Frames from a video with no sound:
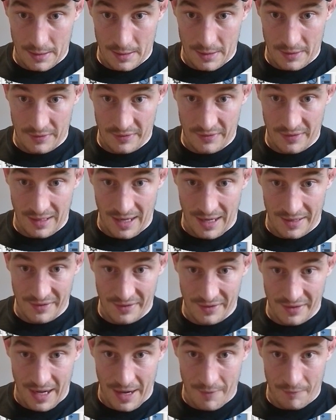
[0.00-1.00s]
it's
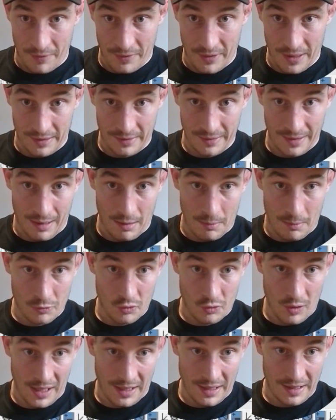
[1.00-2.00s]
selected everything, now I'm
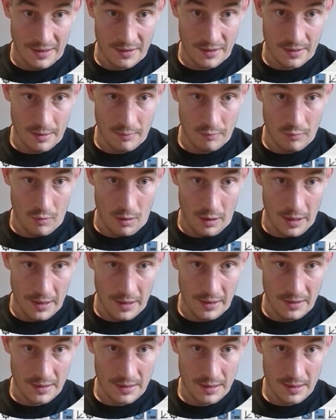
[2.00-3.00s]
dragging it to the
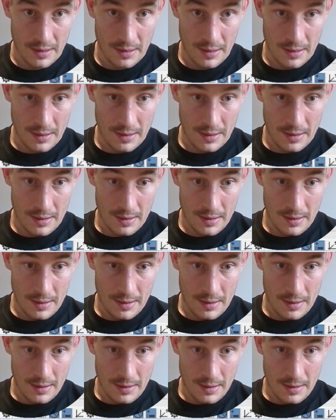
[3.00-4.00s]
right,
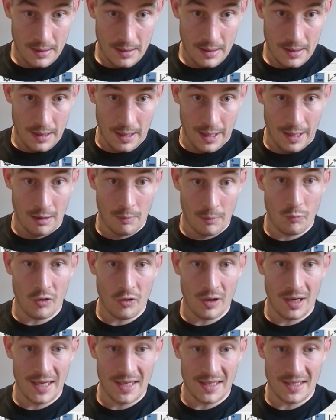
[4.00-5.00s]
and I'm
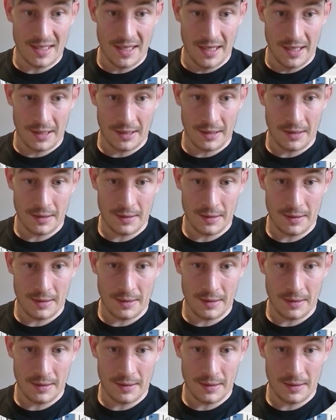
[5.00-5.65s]
releasing,